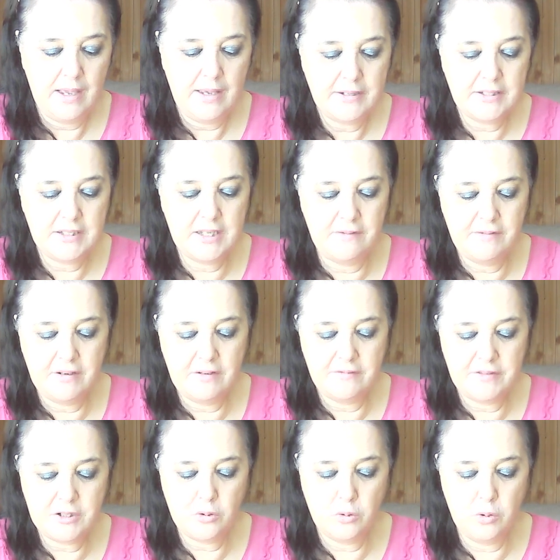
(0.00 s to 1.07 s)
Seven of
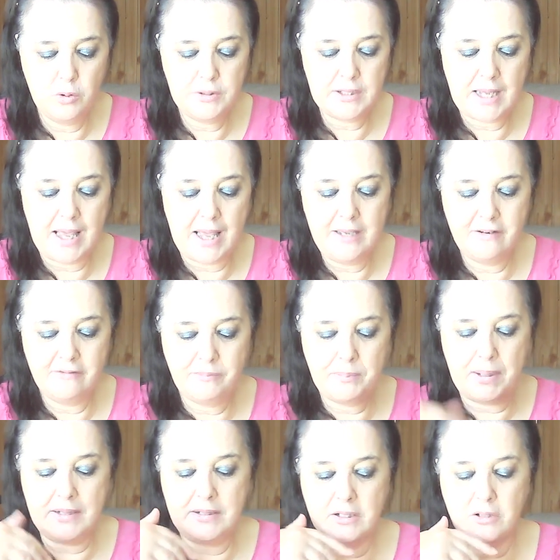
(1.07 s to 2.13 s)
Swords, Eight of
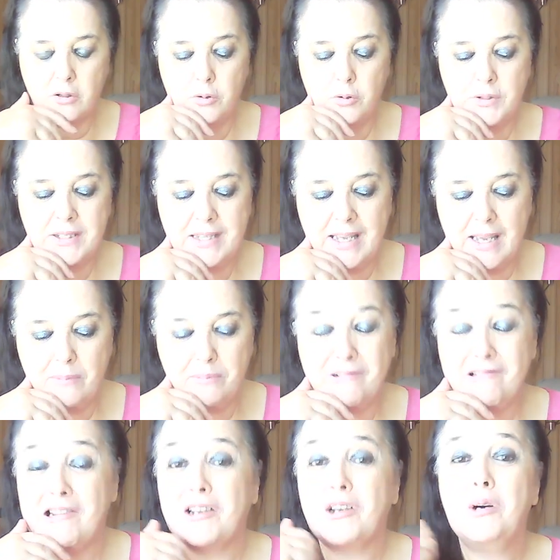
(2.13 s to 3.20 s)
Pentacles, the
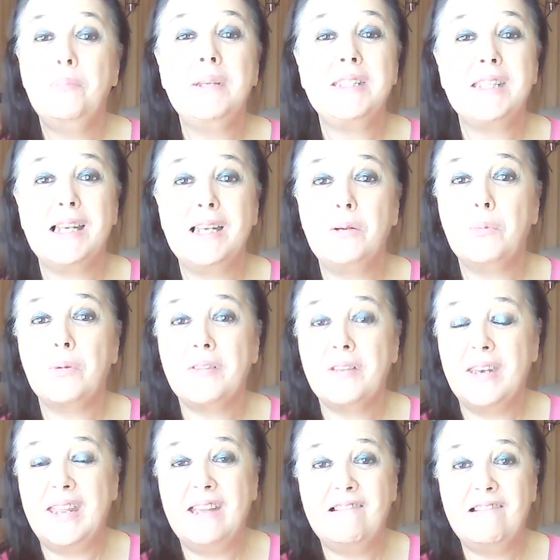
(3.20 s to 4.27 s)
Emperor. Could be dealing with
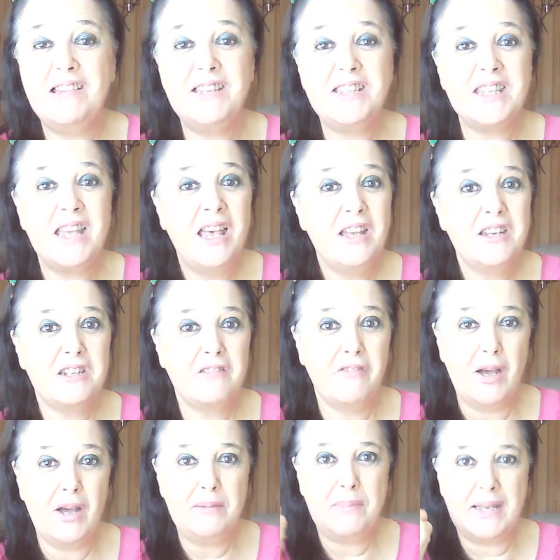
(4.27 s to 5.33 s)
an Aries,
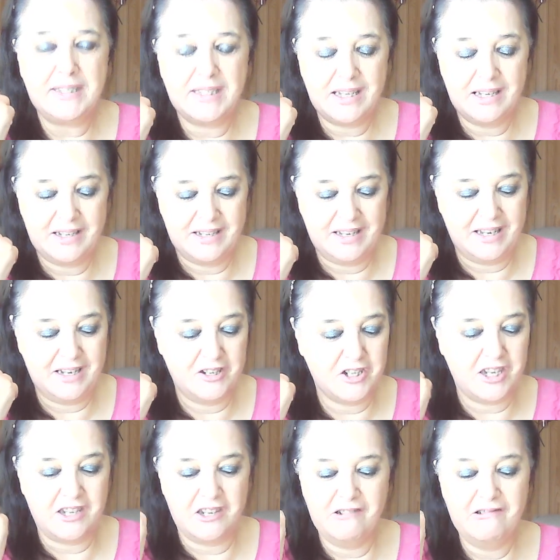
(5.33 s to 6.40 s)
divine masculine
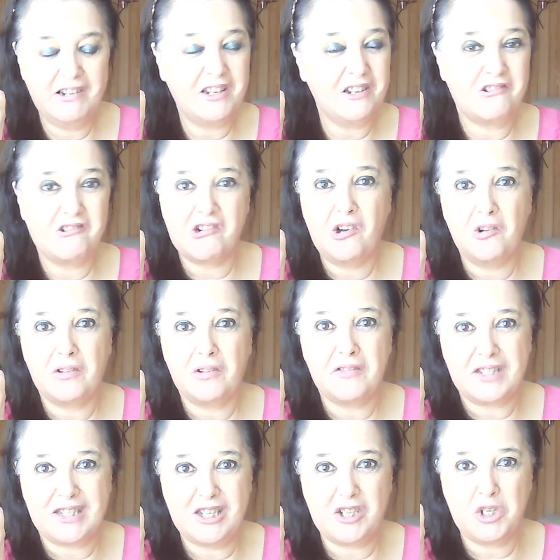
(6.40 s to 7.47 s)
energy. You're in control of the
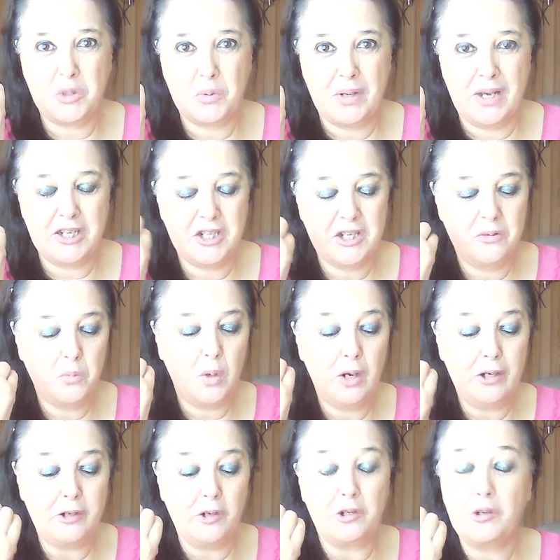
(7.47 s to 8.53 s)
situation.
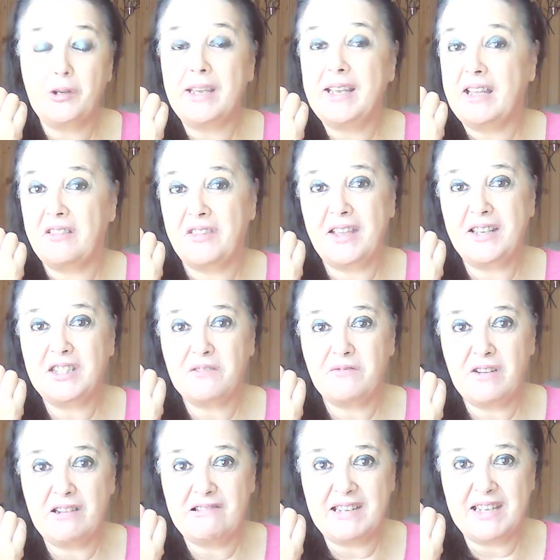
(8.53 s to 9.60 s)
While you're looking at things
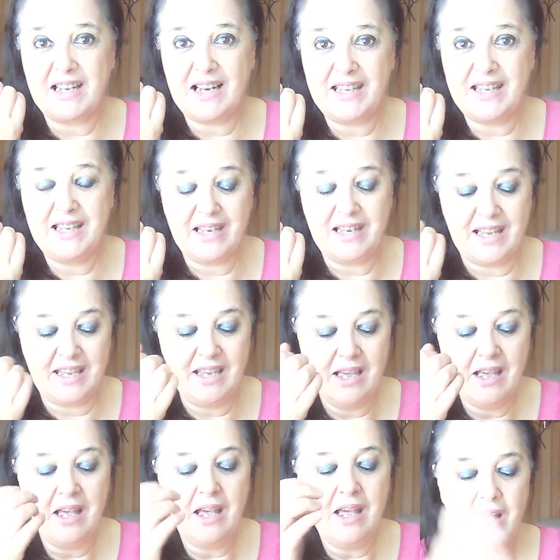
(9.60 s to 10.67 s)
very clearly,
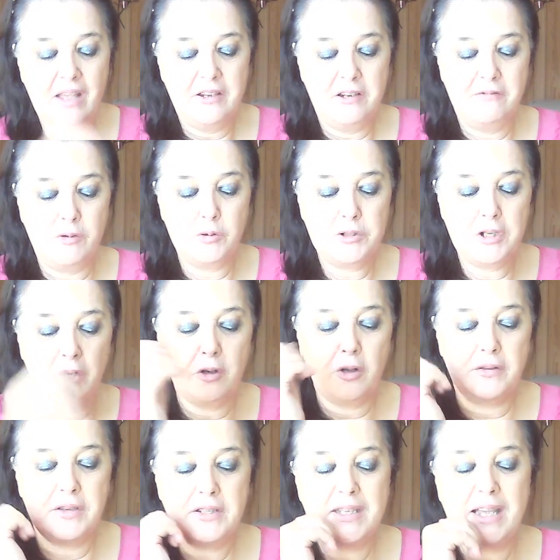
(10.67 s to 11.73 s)
you've also
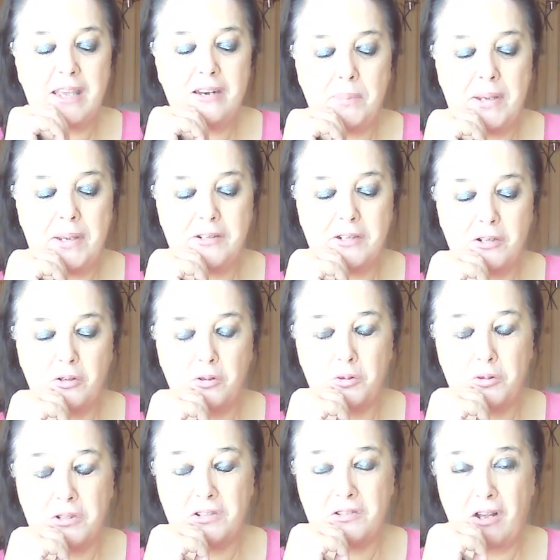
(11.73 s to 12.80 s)
got this Eight of
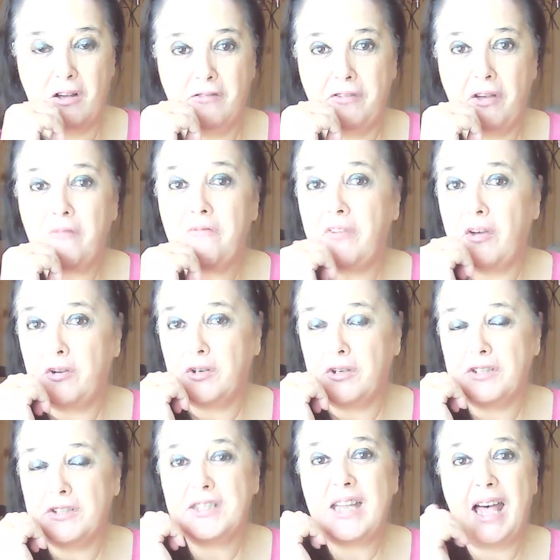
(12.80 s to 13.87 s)
Pentacles of
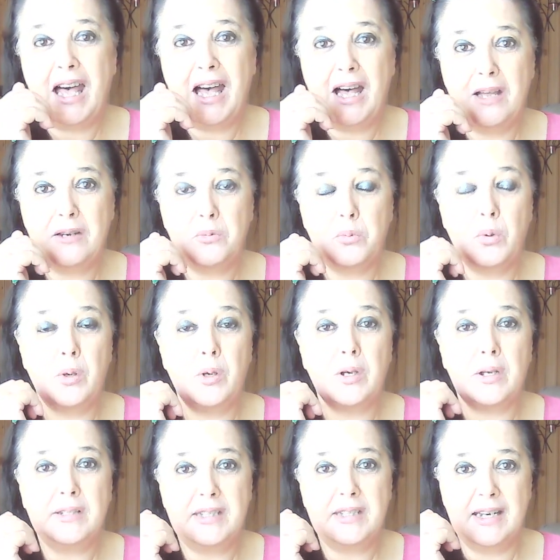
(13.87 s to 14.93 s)
focus, hard work,
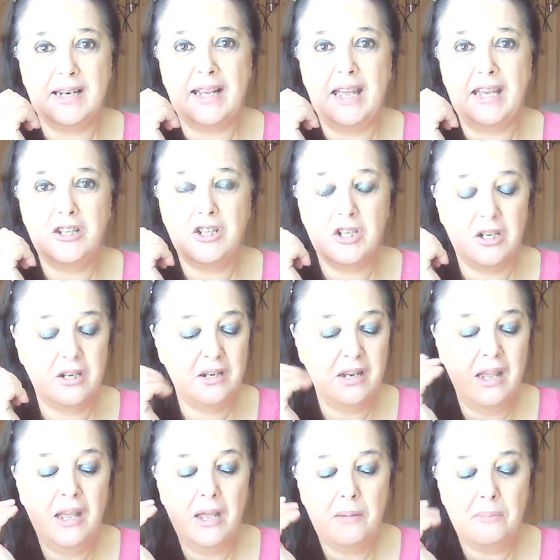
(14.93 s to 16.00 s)
dedication.
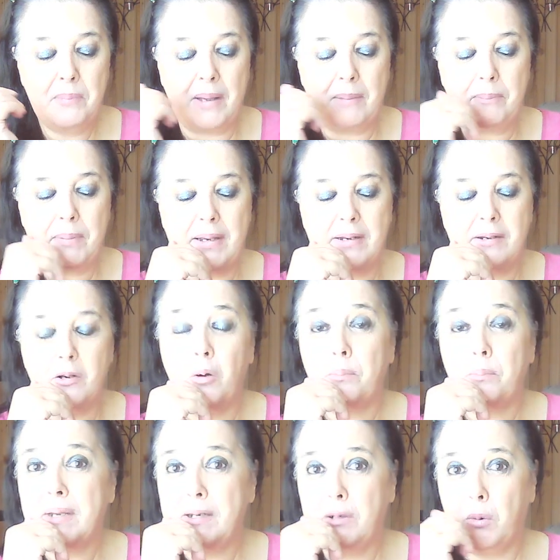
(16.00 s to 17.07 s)
but not
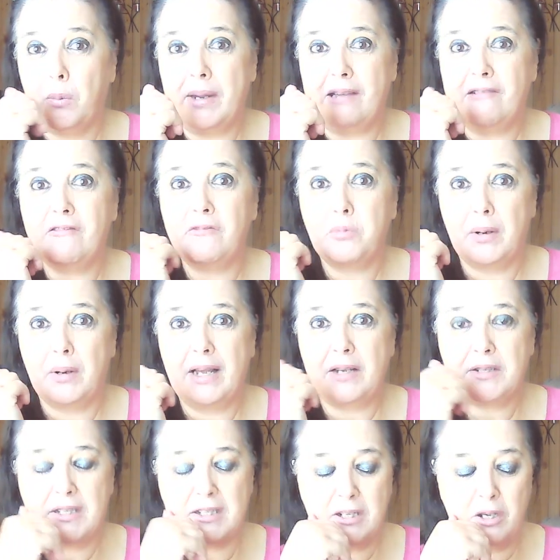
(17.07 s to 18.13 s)
being aware of what
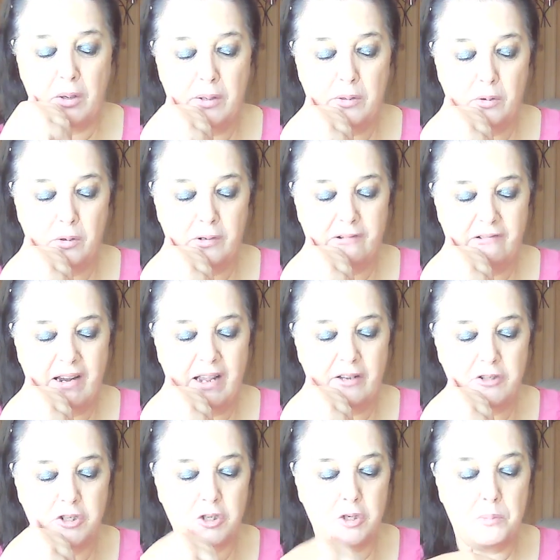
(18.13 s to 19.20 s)
else is going on
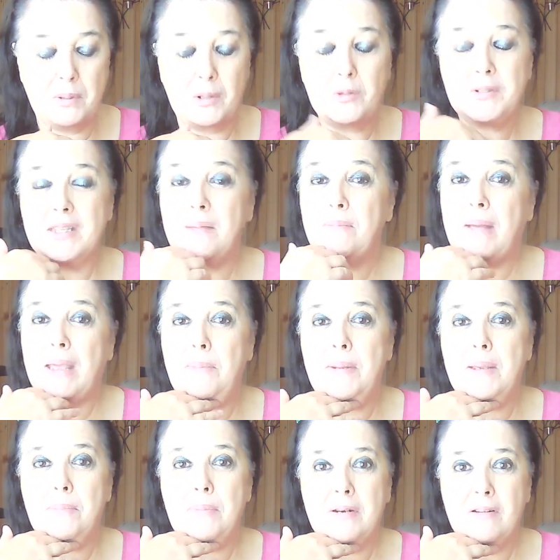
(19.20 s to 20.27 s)
around you, because there may be
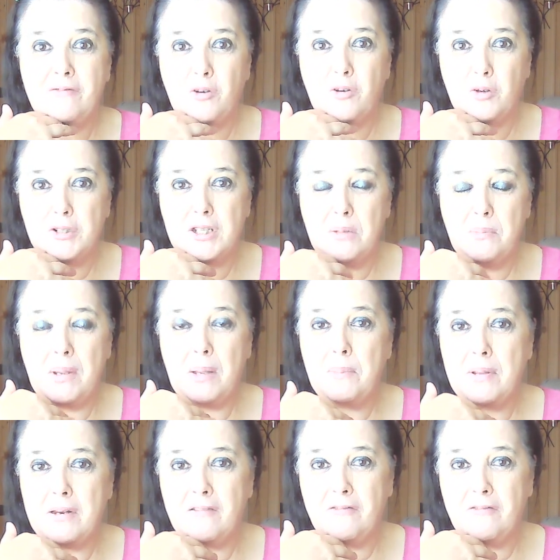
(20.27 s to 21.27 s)
a bit of gossip, a bit